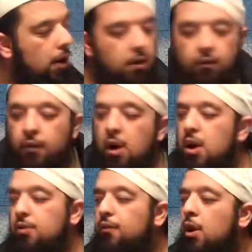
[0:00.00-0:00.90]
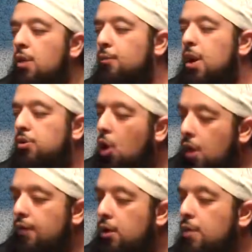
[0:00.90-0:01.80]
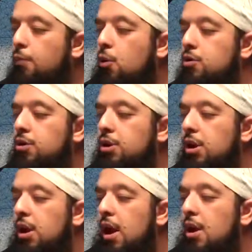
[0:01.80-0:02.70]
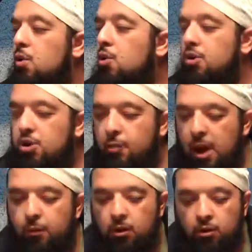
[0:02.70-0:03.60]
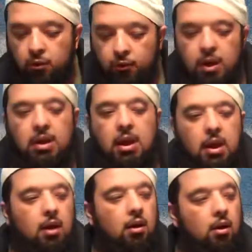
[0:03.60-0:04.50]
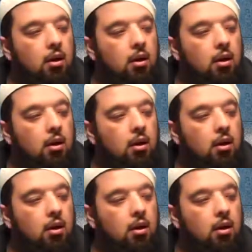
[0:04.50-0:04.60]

is very it's very it's all very important in order to be able to really